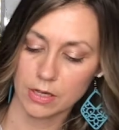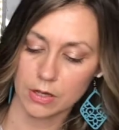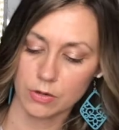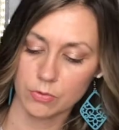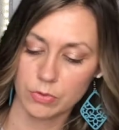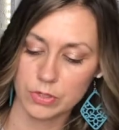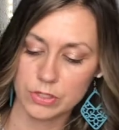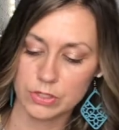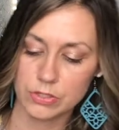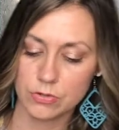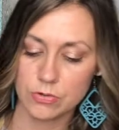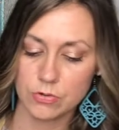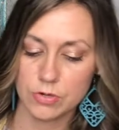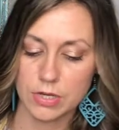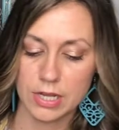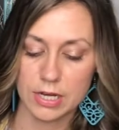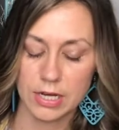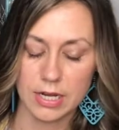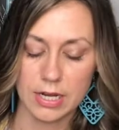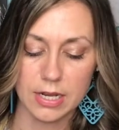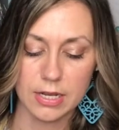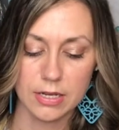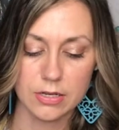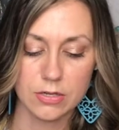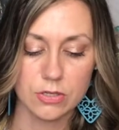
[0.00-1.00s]
We do get
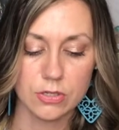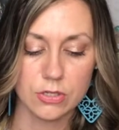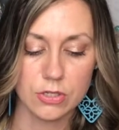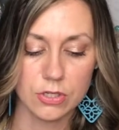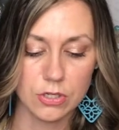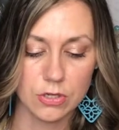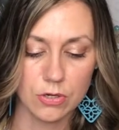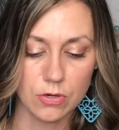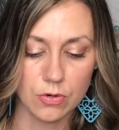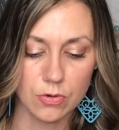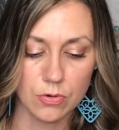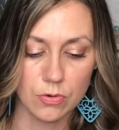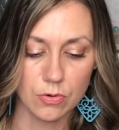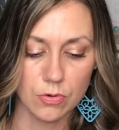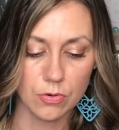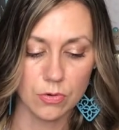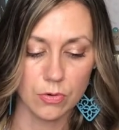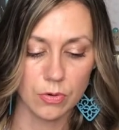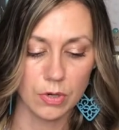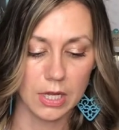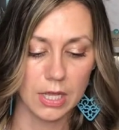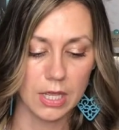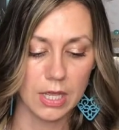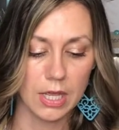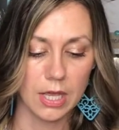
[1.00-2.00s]

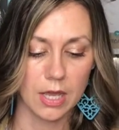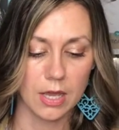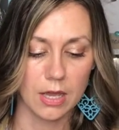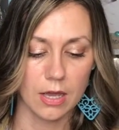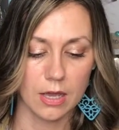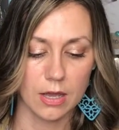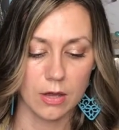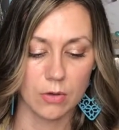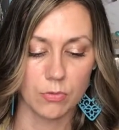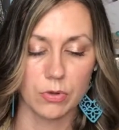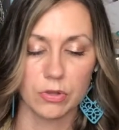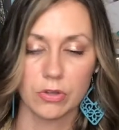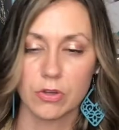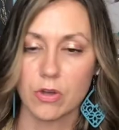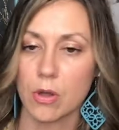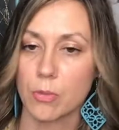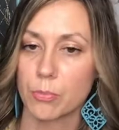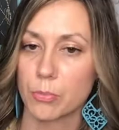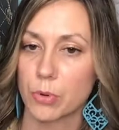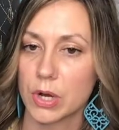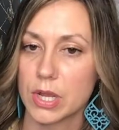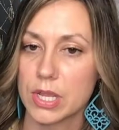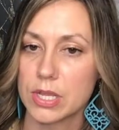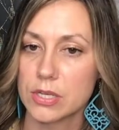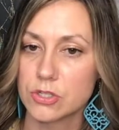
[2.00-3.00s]
into with
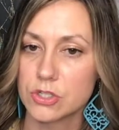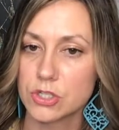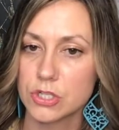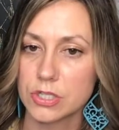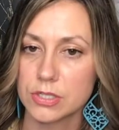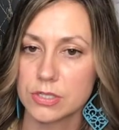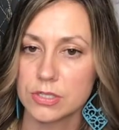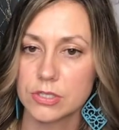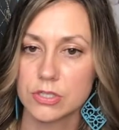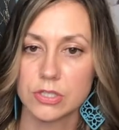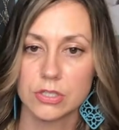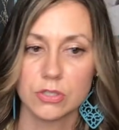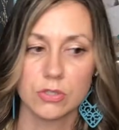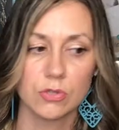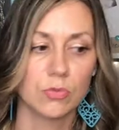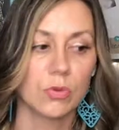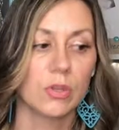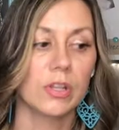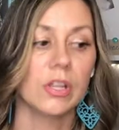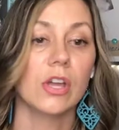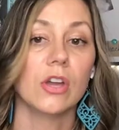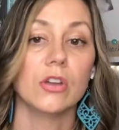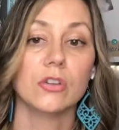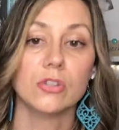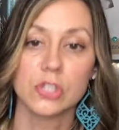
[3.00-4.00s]
comprehension, just
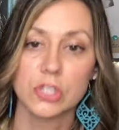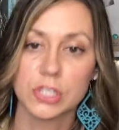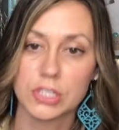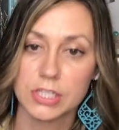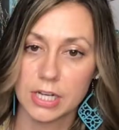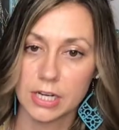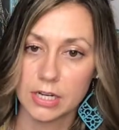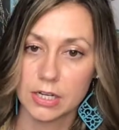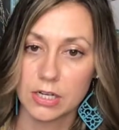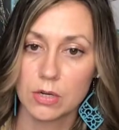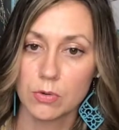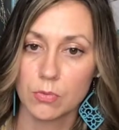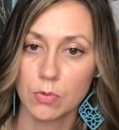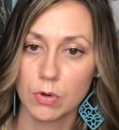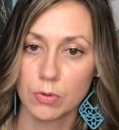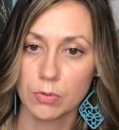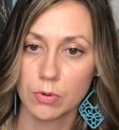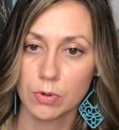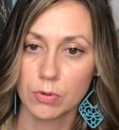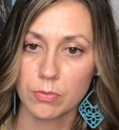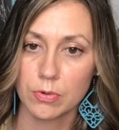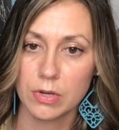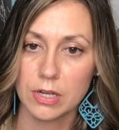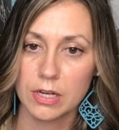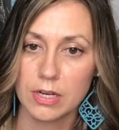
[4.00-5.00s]
really understanding what
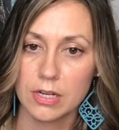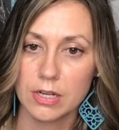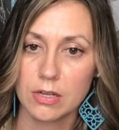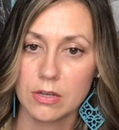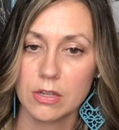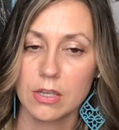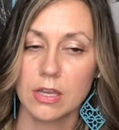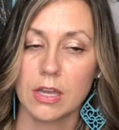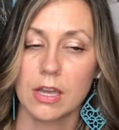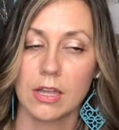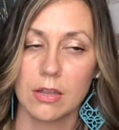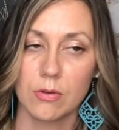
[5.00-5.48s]
we're reading.